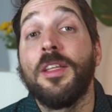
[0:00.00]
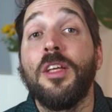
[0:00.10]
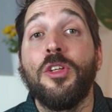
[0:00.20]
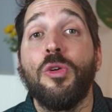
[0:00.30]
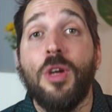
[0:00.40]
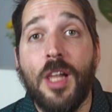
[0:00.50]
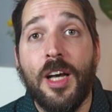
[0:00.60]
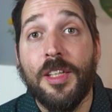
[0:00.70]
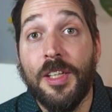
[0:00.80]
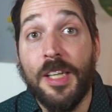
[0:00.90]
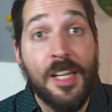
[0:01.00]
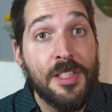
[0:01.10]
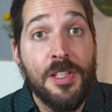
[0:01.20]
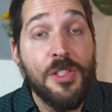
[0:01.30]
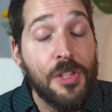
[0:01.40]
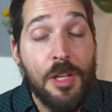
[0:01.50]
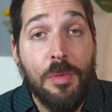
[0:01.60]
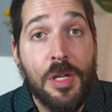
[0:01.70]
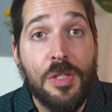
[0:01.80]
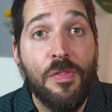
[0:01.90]
then you're lucky, as this
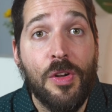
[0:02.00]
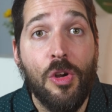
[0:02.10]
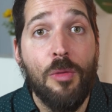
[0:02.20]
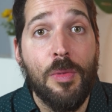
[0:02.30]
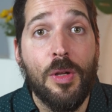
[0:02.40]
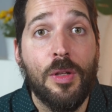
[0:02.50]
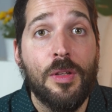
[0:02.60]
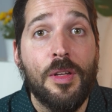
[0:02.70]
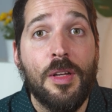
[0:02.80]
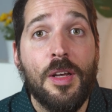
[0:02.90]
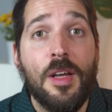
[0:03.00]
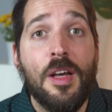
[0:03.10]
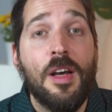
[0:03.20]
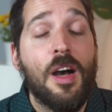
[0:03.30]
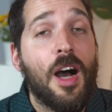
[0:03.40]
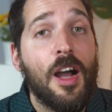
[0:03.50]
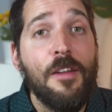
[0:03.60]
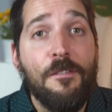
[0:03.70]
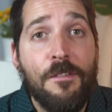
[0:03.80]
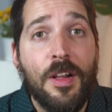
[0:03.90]
streamer is phenomenal.
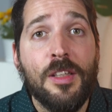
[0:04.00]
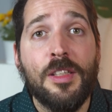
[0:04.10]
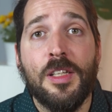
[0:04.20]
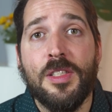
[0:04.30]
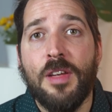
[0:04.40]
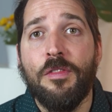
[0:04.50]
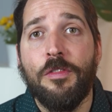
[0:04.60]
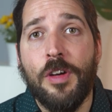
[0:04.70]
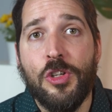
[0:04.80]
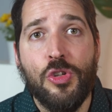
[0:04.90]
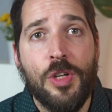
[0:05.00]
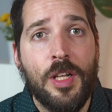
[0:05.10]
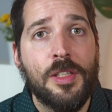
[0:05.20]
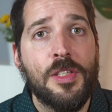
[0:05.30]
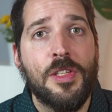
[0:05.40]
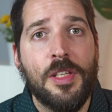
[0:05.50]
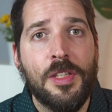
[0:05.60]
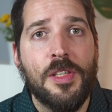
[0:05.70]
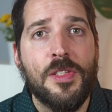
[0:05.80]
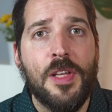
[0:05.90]
I felt that some functionalities in
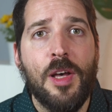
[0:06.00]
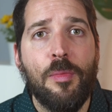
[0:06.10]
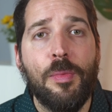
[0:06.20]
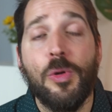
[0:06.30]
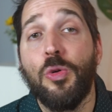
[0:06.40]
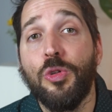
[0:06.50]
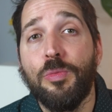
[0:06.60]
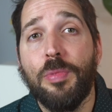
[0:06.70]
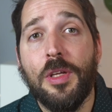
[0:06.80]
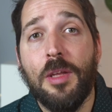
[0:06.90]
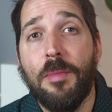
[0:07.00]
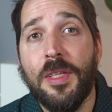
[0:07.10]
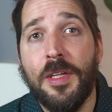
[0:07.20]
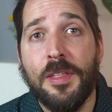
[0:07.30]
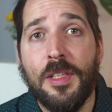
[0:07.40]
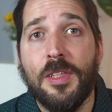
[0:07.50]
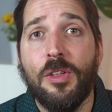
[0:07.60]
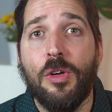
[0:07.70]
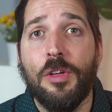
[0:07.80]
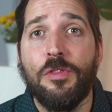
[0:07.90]
this app could be remediated
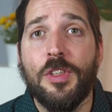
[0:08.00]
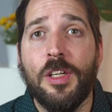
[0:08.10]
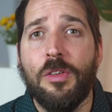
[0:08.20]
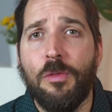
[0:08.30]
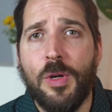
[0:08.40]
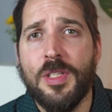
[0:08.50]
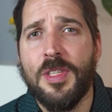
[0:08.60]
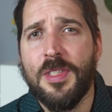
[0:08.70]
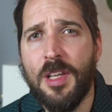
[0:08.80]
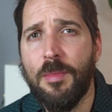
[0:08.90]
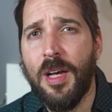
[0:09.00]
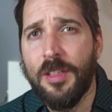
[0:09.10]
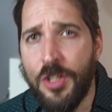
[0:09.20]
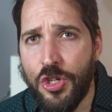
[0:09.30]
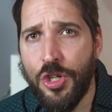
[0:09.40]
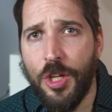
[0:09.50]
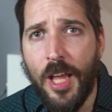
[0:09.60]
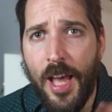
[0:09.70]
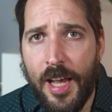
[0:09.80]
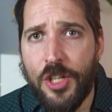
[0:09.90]
if there was some
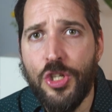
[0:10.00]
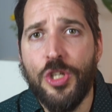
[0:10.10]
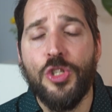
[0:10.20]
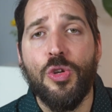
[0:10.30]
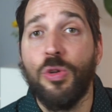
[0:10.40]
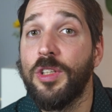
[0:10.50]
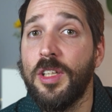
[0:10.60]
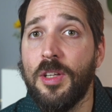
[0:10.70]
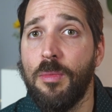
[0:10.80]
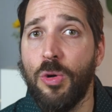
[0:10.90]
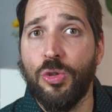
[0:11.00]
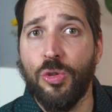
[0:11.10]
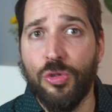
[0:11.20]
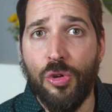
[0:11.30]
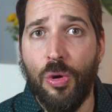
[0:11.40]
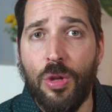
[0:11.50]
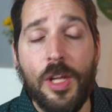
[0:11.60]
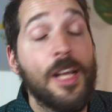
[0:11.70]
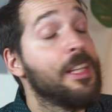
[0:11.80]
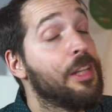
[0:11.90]
additional actions on that remote control.
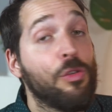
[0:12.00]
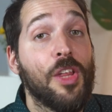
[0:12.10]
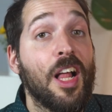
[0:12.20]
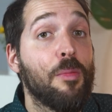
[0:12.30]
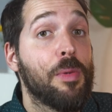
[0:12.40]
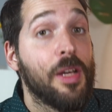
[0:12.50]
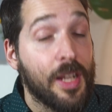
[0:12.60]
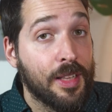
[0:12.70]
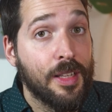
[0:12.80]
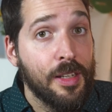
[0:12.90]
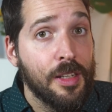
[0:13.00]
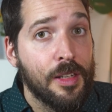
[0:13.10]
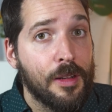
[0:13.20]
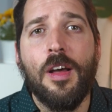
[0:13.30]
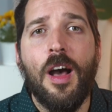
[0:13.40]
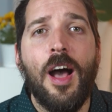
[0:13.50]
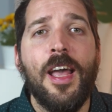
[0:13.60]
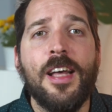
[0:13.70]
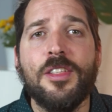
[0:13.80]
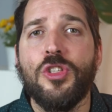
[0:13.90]
That would help greatly. I
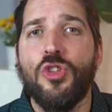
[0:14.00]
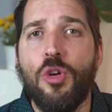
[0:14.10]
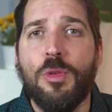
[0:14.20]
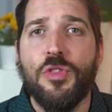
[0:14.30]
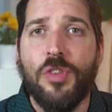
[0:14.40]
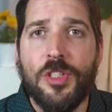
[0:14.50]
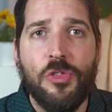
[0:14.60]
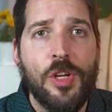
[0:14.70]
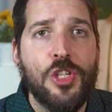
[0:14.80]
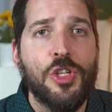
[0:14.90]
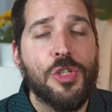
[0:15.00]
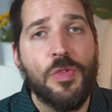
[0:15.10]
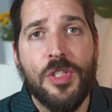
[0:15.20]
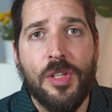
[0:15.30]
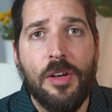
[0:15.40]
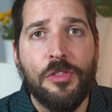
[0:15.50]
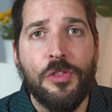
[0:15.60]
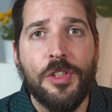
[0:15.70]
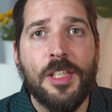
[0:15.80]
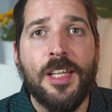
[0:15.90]
had so much frustrations with
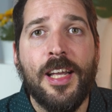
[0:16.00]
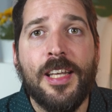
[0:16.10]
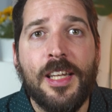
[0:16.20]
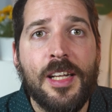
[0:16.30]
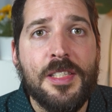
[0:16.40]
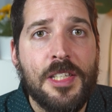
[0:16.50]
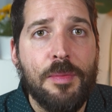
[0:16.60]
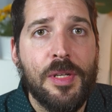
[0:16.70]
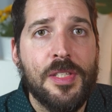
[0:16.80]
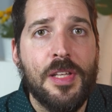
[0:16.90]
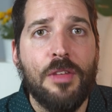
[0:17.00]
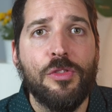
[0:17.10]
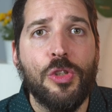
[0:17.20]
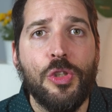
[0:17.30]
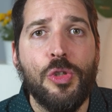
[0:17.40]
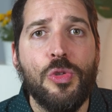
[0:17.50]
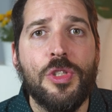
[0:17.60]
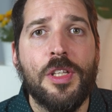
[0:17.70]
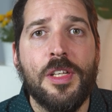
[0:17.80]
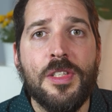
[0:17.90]
software that I cannot see myself to use
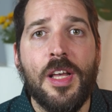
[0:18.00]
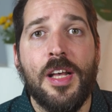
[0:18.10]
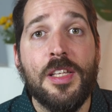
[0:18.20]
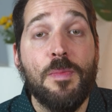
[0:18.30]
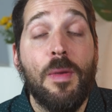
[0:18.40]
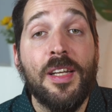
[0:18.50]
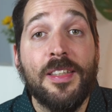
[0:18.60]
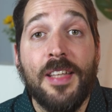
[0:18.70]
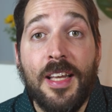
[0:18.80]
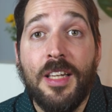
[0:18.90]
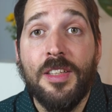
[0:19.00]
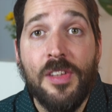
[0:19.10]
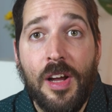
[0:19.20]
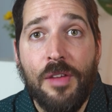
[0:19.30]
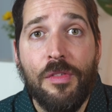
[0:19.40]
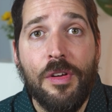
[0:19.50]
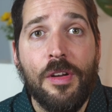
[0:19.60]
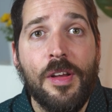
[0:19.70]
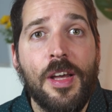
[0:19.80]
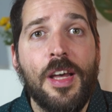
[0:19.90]
this as my daily driver.
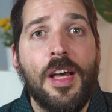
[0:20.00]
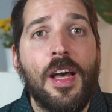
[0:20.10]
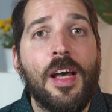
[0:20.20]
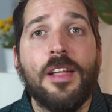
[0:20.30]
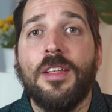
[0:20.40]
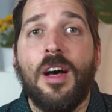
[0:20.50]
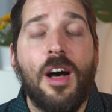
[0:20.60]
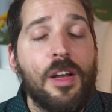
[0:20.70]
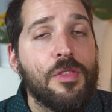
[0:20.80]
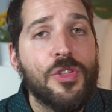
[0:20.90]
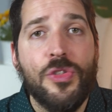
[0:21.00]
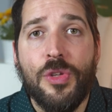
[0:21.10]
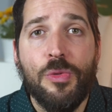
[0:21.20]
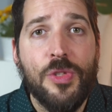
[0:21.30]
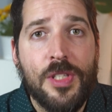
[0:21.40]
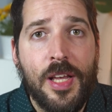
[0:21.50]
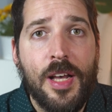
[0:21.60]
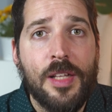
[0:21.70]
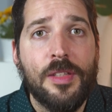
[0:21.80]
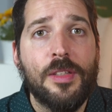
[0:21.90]
And I was so
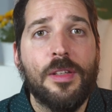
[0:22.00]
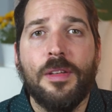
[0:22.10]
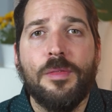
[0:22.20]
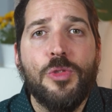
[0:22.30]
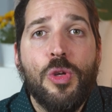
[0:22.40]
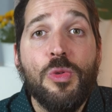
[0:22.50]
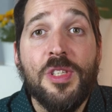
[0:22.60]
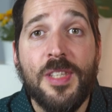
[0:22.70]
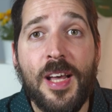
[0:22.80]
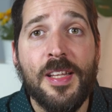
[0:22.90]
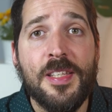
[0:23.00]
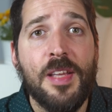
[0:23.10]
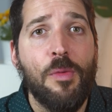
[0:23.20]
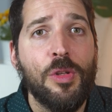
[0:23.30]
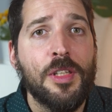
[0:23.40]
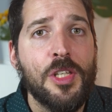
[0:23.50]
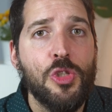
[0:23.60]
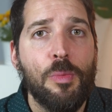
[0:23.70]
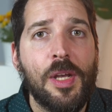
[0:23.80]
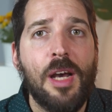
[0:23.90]
sad as I want this
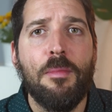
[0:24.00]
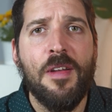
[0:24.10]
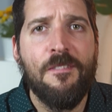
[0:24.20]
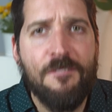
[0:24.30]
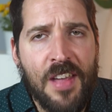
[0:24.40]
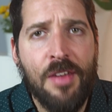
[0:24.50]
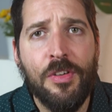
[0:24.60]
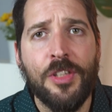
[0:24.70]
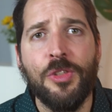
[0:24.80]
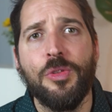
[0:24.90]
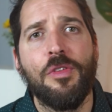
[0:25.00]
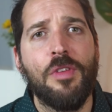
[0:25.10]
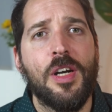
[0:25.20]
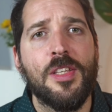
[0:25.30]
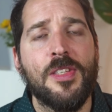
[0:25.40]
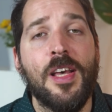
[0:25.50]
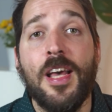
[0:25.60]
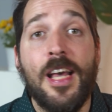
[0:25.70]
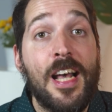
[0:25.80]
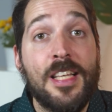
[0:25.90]
to become my favorite new device,
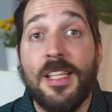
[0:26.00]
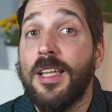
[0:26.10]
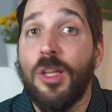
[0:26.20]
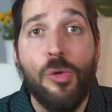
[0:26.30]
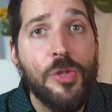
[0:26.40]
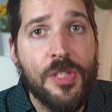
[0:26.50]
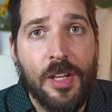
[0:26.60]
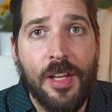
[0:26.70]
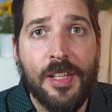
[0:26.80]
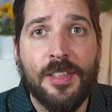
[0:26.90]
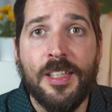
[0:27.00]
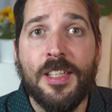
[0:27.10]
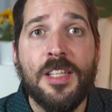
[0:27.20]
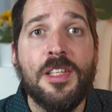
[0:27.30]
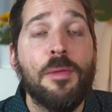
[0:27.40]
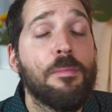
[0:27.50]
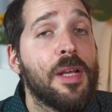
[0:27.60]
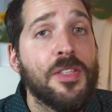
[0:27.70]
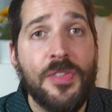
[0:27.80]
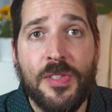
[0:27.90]
as it looks great. It has an
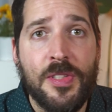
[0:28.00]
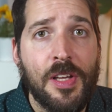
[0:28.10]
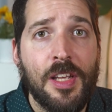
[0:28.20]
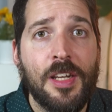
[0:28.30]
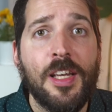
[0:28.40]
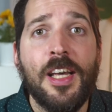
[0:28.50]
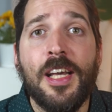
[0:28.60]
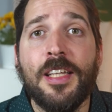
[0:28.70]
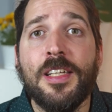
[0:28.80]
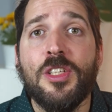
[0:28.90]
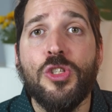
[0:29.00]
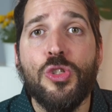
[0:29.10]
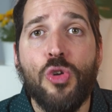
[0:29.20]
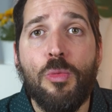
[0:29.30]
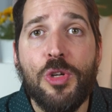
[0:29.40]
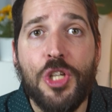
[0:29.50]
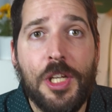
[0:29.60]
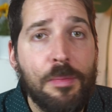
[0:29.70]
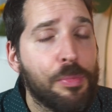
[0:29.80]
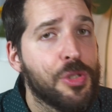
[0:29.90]
amazing screen, it has so much
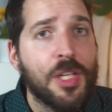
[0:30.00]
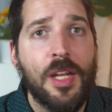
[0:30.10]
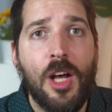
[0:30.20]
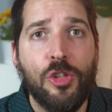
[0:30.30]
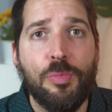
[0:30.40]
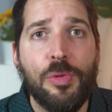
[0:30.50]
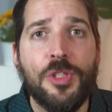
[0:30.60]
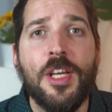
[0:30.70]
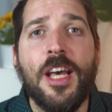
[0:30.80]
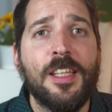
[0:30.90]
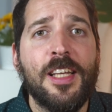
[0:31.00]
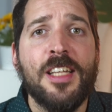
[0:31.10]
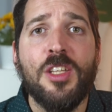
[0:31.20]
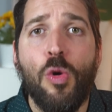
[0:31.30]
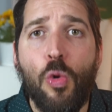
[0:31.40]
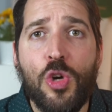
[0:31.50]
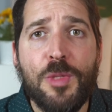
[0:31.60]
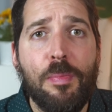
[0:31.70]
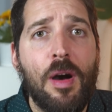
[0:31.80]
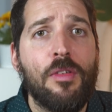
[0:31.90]
inputs and outputs, it has
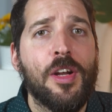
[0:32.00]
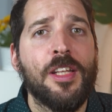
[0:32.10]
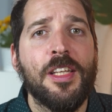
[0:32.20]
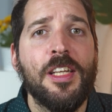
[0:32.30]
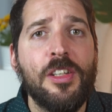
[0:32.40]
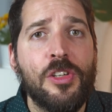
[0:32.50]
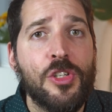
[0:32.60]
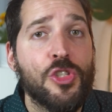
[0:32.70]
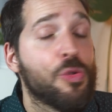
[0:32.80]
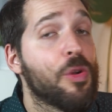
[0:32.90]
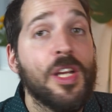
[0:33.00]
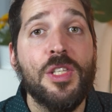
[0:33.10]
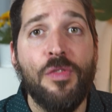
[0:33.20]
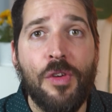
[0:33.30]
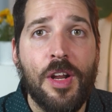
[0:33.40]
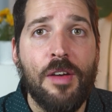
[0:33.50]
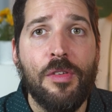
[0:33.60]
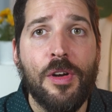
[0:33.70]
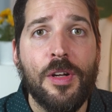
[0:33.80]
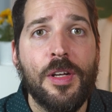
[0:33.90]
horsepower and innards to race
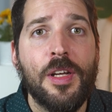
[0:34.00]
forever.